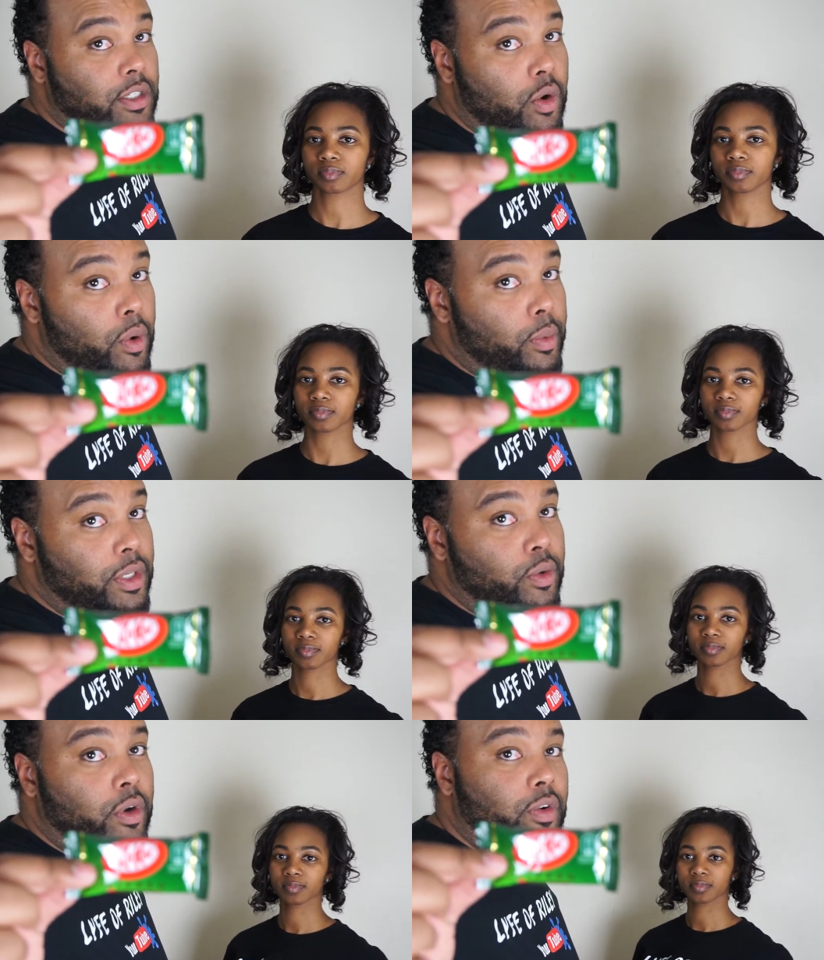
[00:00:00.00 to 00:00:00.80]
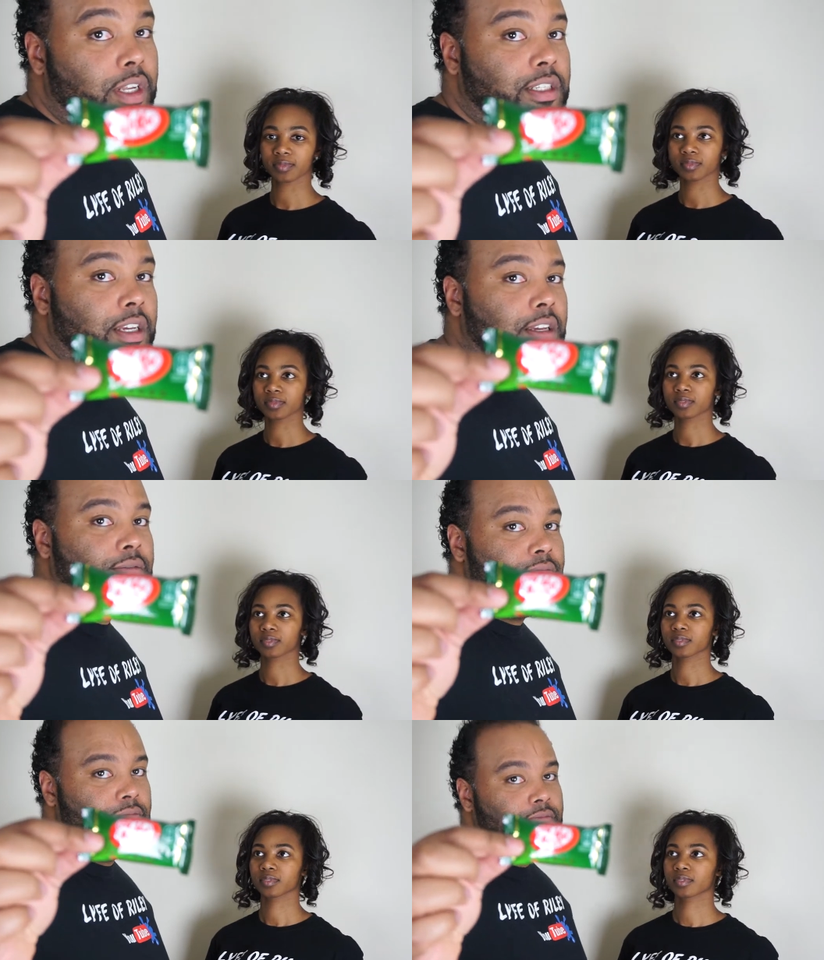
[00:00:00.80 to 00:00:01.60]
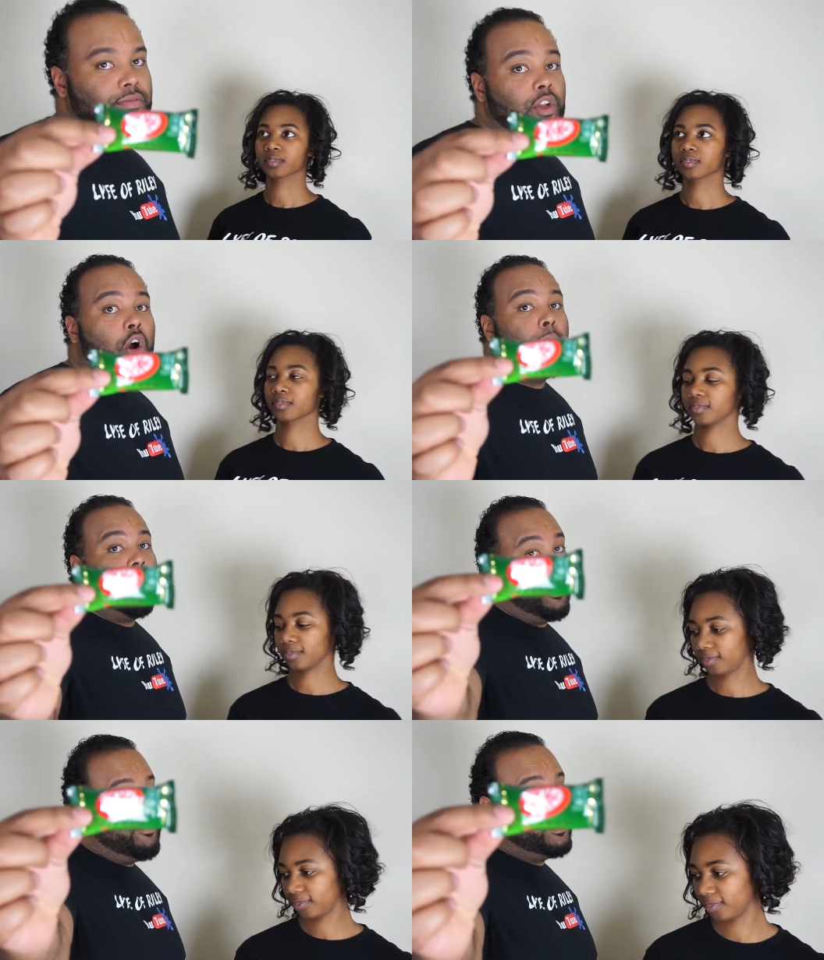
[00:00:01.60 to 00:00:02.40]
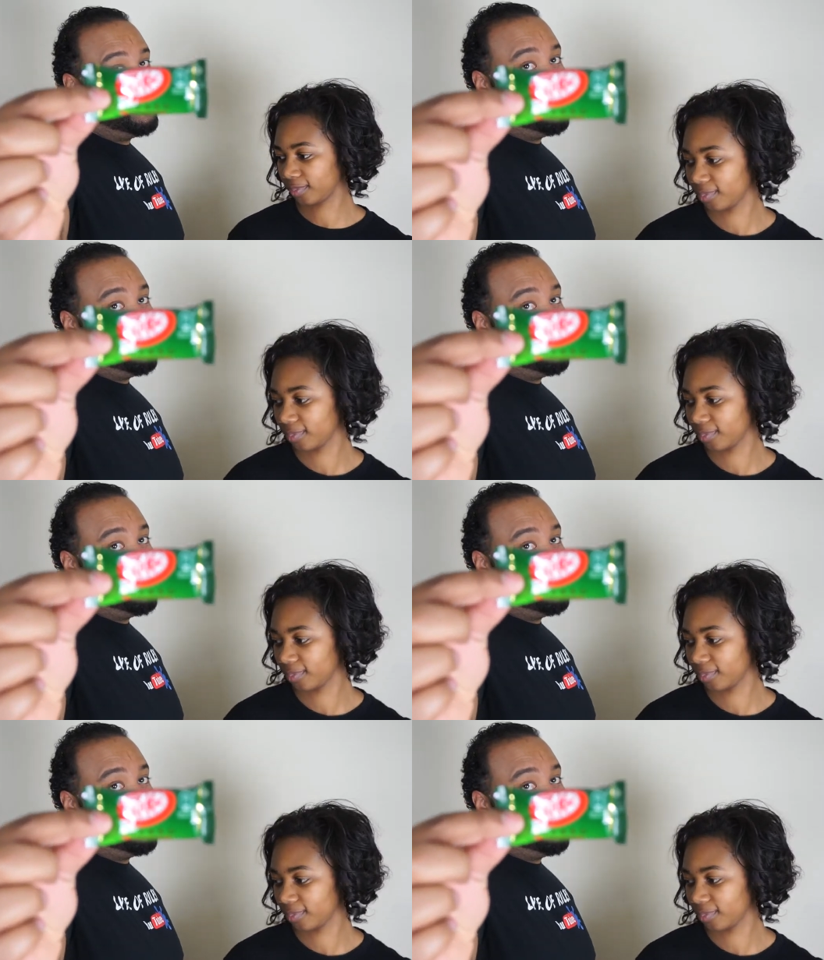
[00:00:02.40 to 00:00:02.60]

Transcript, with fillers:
Speaker 1: know what we do with green tea. All my alphas